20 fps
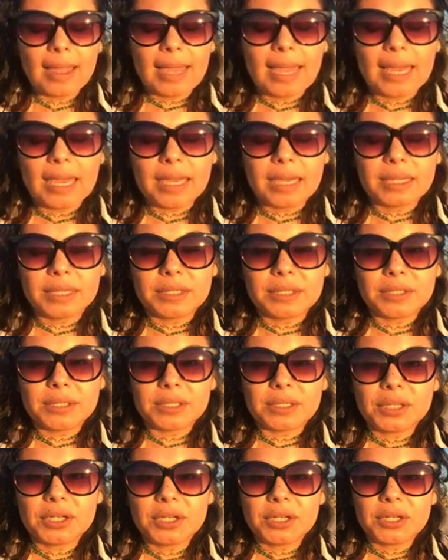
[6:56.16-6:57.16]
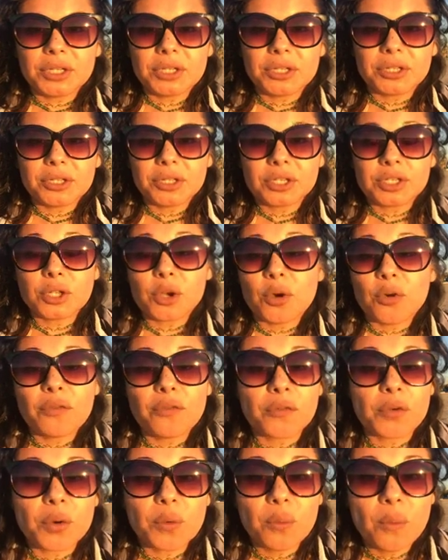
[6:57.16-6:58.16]
And so
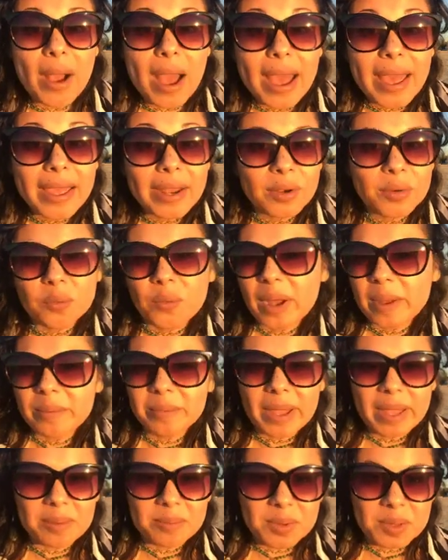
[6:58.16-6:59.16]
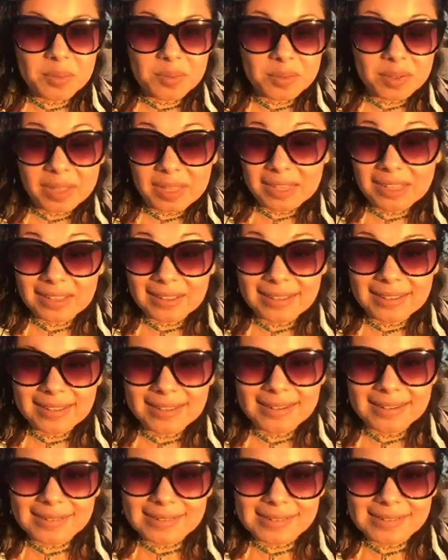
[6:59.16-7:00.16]
for one, what might be really
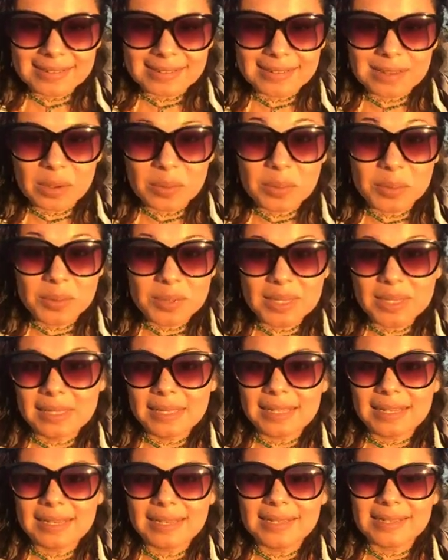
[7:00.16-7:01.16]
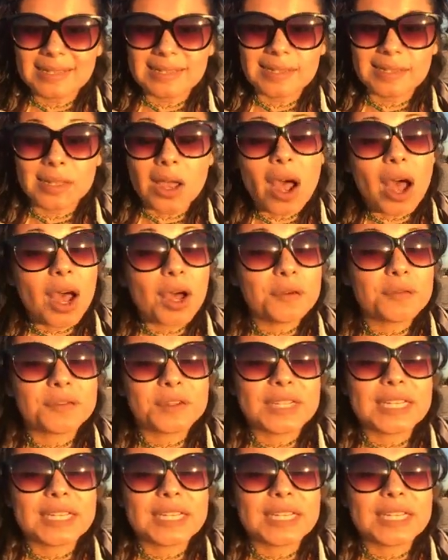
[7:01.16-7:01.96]
good is a really soft